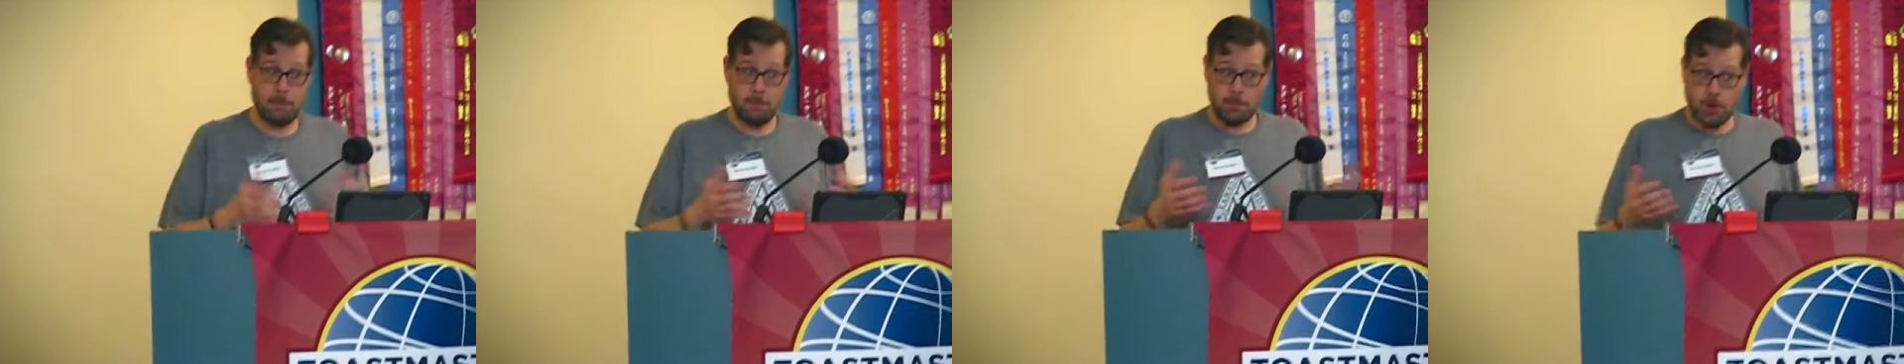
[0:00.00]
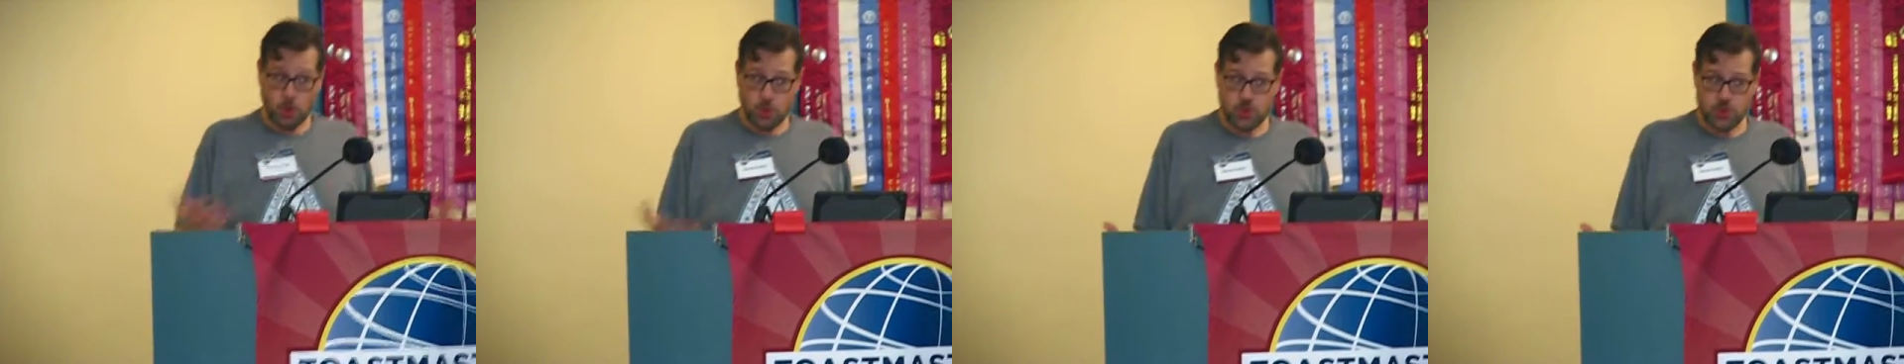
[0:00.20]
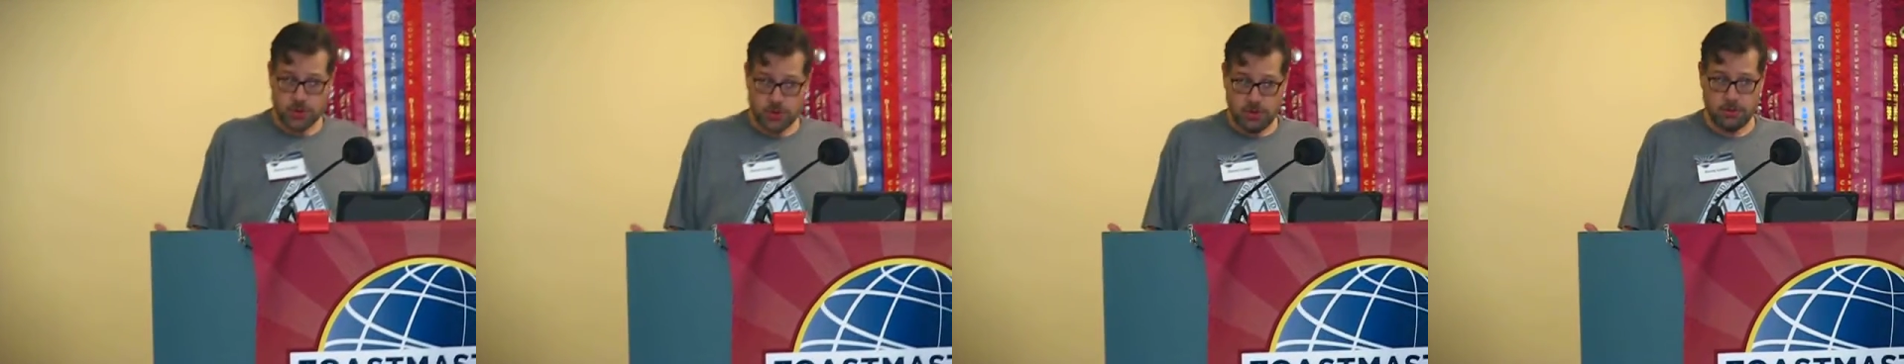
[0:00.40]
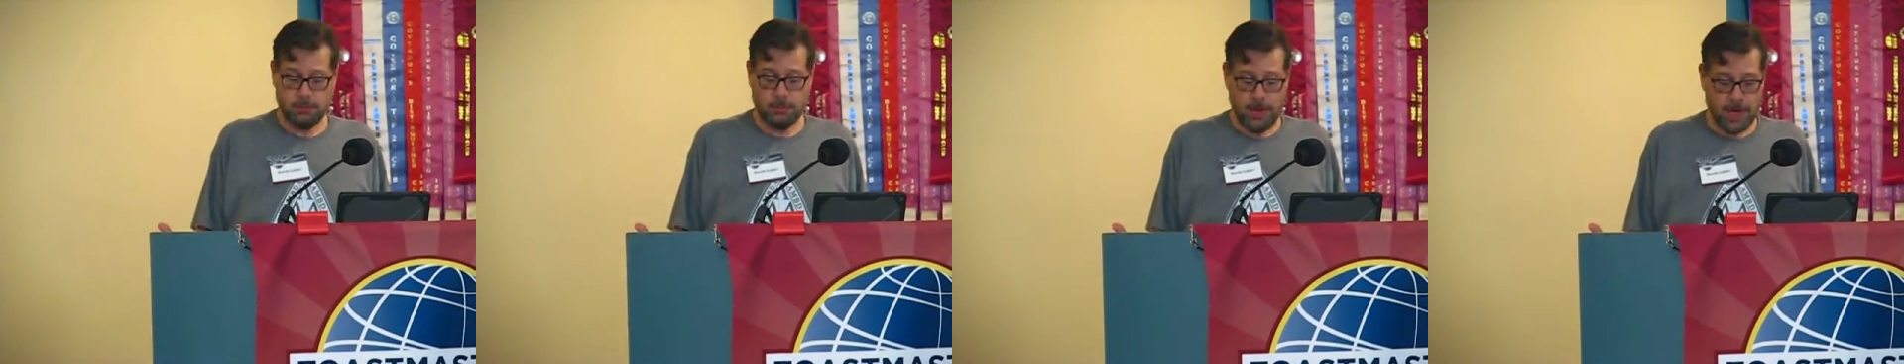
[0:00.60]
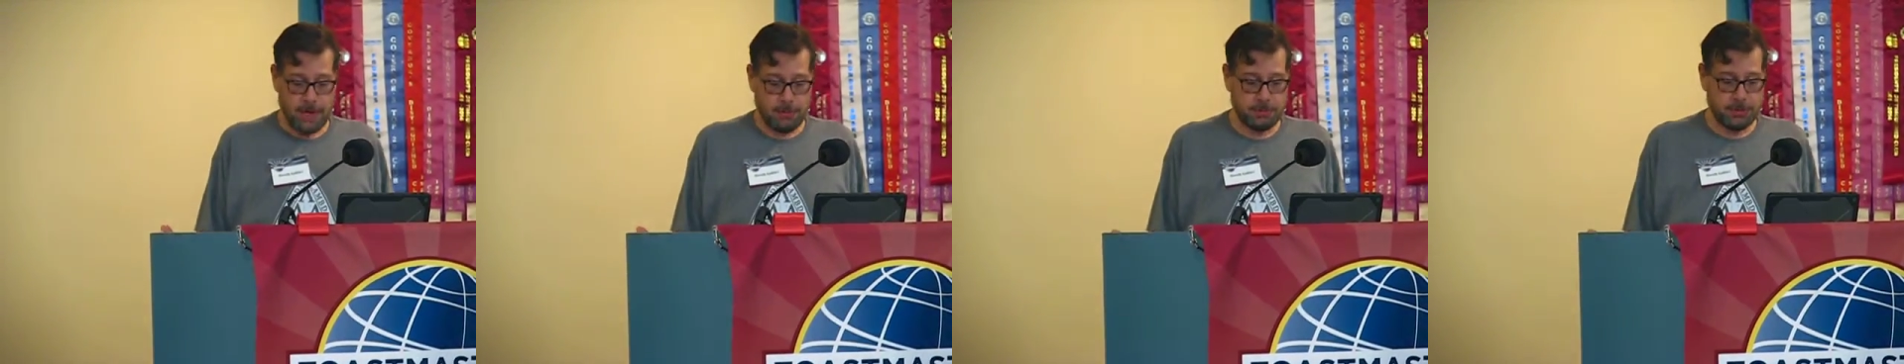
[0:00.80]
most of the
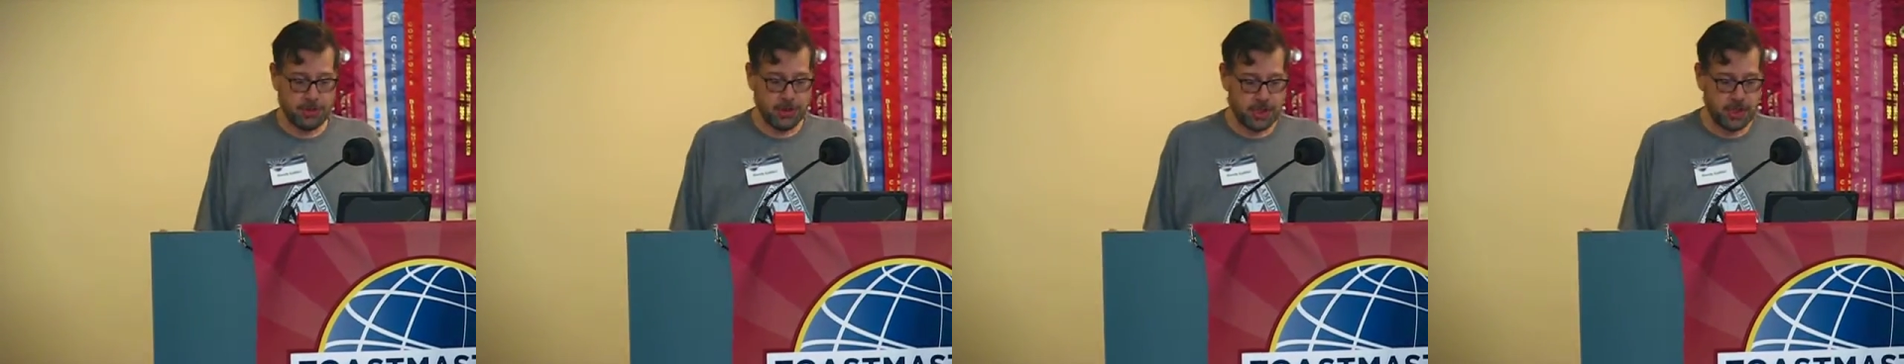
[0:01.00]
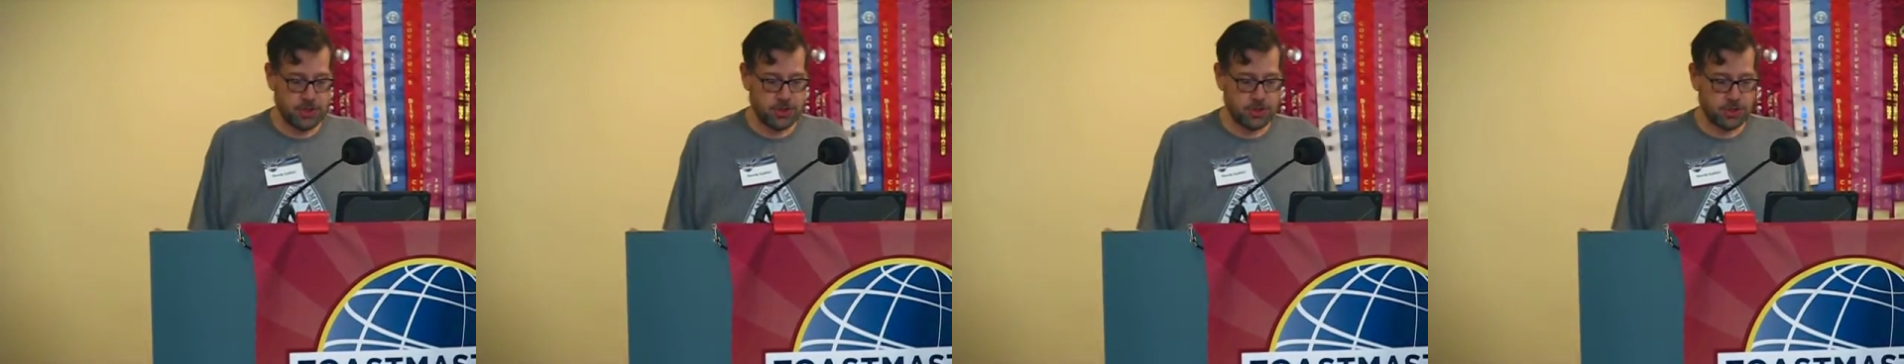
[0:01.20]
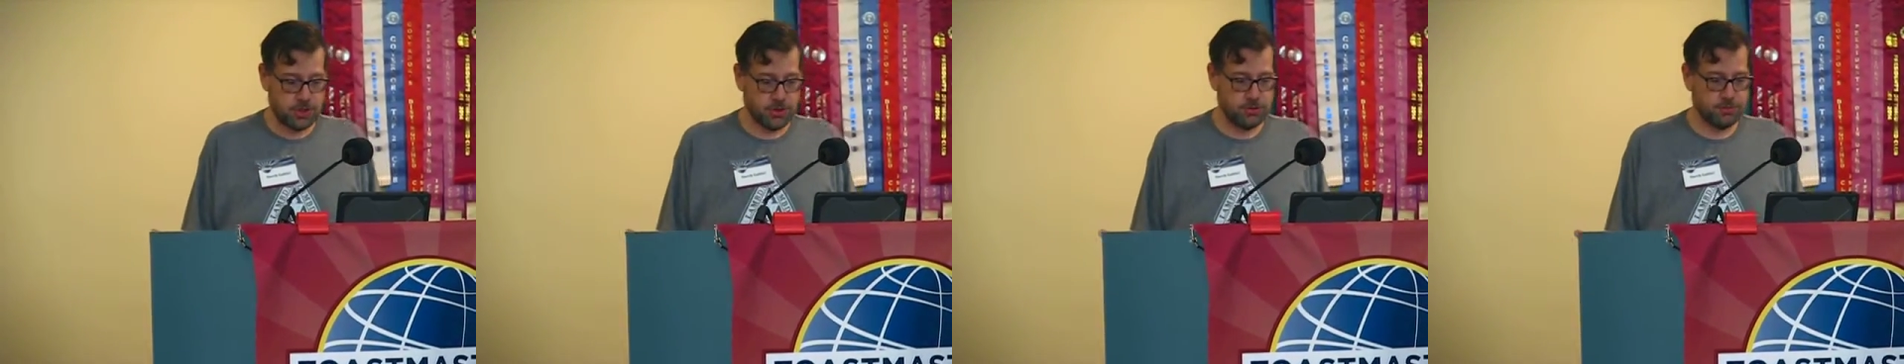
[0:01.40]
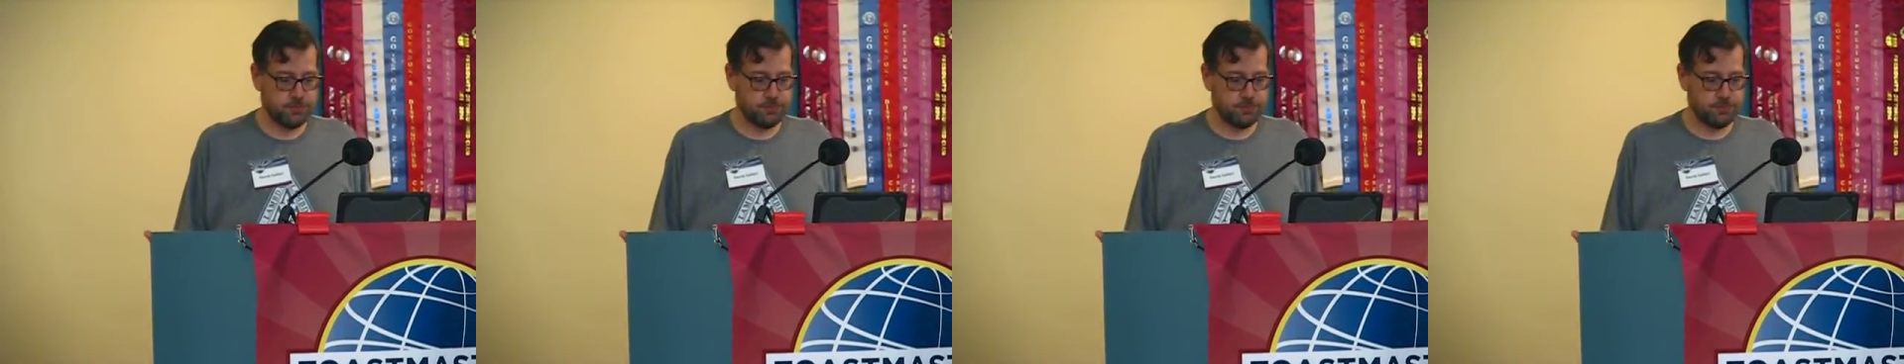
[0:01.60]
population,